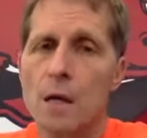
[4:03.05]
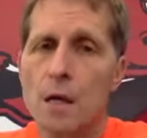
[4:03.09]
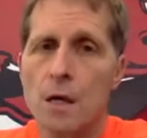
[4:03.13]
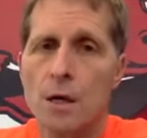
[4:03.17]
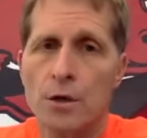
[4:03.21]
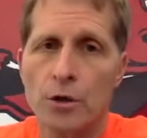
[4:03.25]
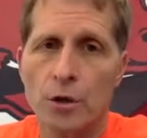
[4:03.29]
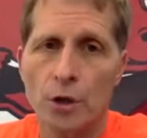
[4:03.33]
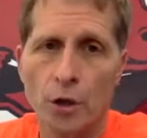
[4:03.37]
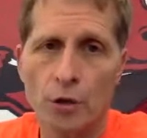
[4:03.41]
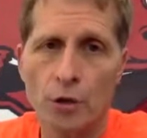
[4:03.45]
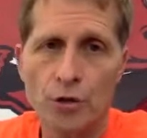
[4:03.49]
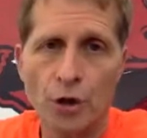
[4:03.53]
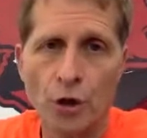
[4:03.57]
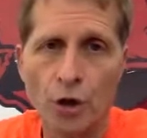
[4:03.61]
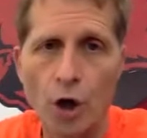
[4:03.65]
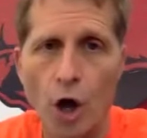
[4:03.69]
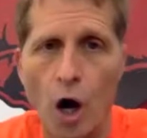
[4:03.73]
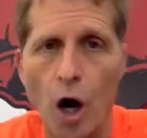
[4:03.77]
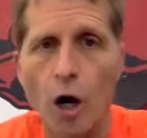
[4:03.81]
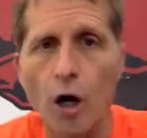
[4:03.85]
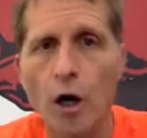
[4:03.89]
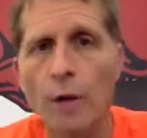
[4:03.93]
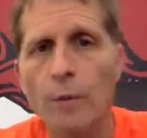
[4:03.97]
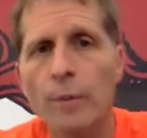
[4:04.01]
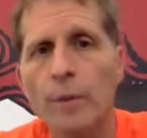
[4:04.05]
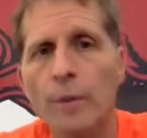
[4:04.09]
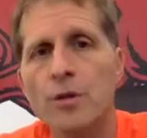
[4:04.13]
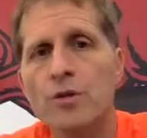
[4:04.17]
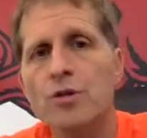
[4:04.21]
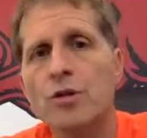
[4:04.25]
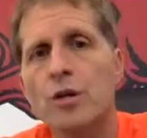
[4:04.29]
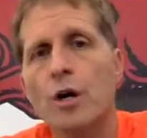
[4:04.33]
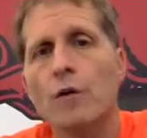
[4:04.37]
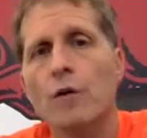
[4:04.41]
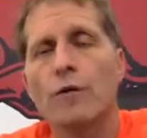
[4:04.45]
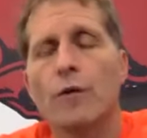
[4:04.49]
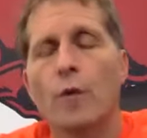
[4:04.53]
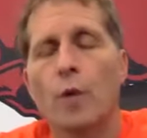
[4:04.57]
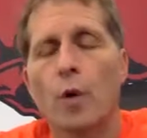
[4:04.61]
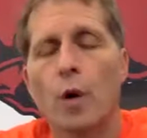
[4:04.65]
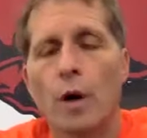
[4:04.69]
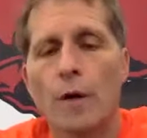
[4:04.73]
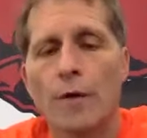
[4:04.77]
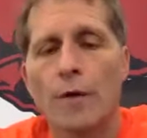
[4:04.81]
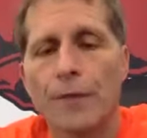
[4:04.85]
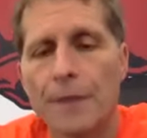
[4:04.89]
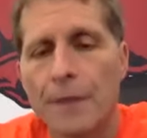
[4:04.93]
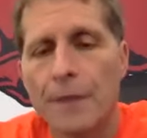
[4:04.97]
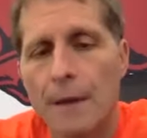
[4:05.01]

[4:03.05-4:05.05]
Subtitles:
you know, to guard him and so forth.